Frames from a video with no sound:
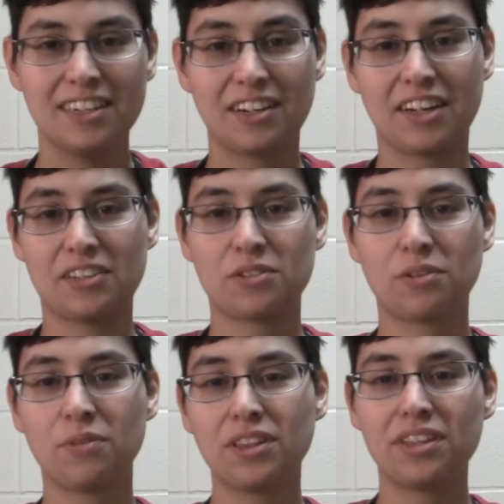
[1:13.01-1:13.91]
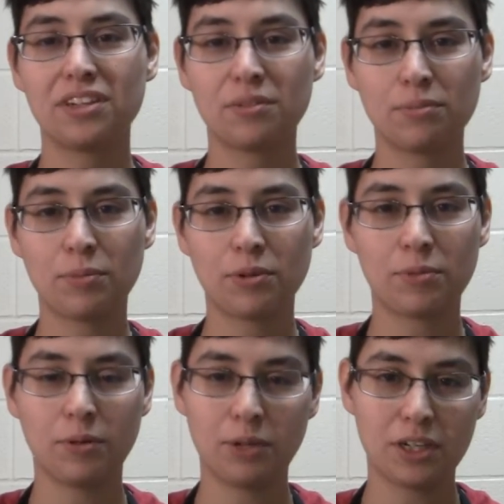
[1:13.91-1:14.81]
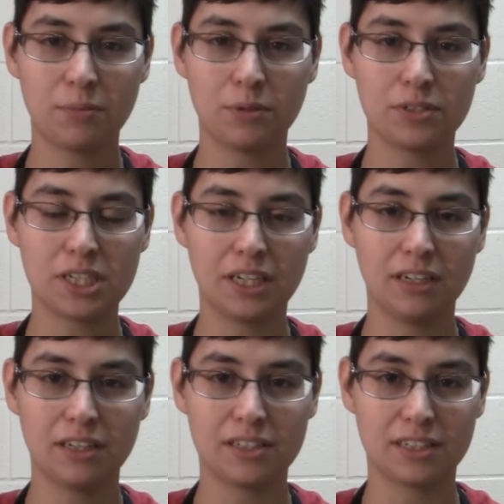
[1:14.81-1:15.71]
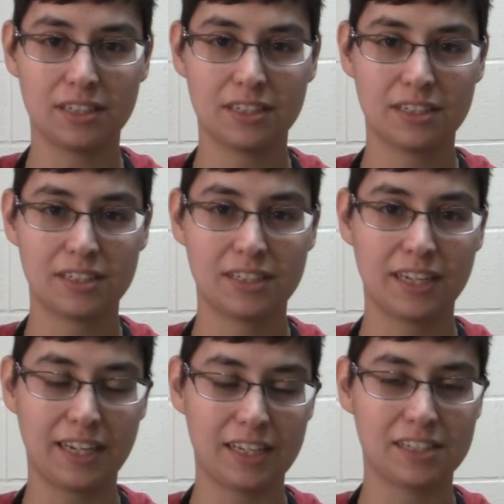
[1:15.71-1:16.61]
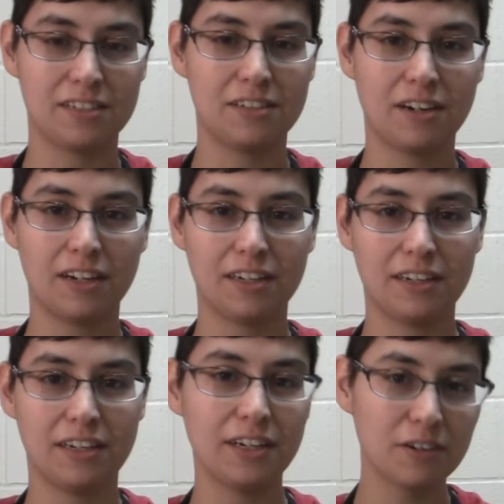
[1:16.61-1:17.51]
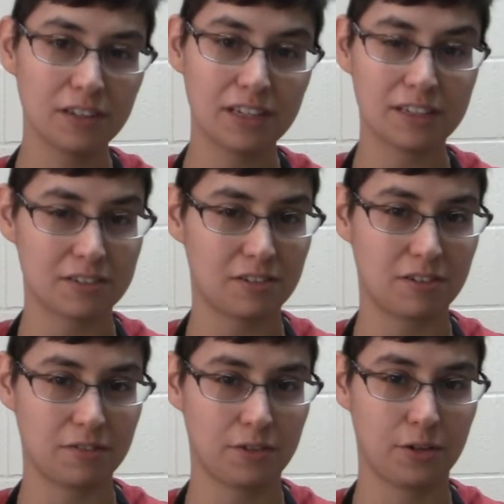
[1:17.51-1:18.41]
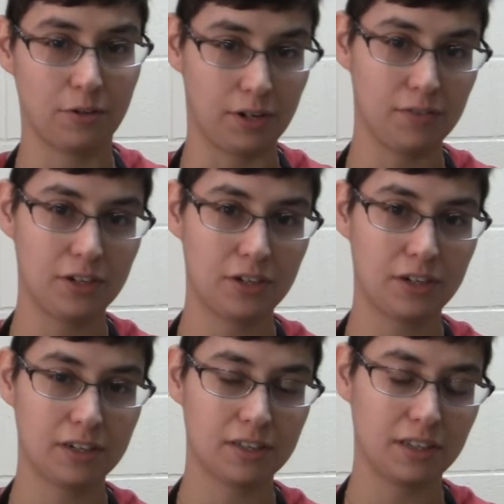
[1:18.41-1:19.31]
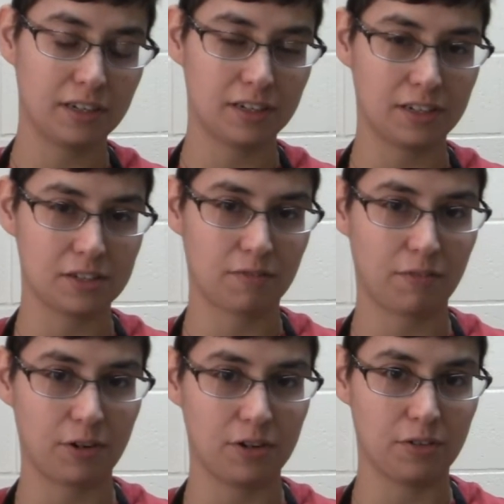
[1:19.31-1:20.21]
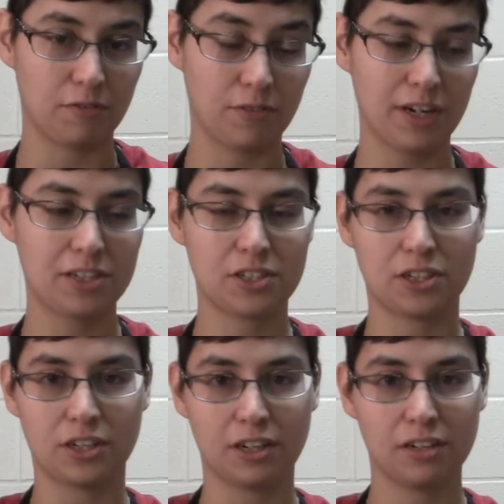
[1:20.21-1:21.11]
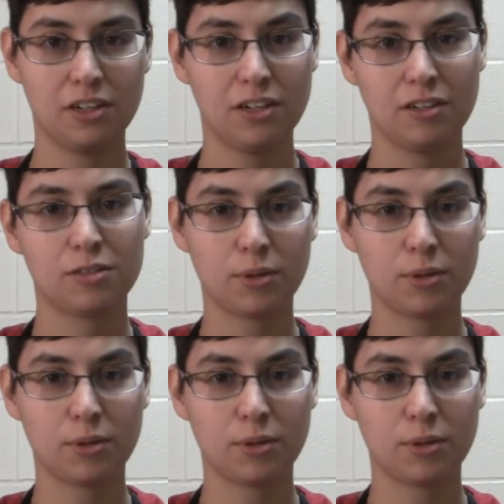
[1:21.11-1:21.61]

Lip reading: Okay, so the one thing to remember about making poutine is it takes not nearly as long for your gravy to cook than it does for your fries to cook.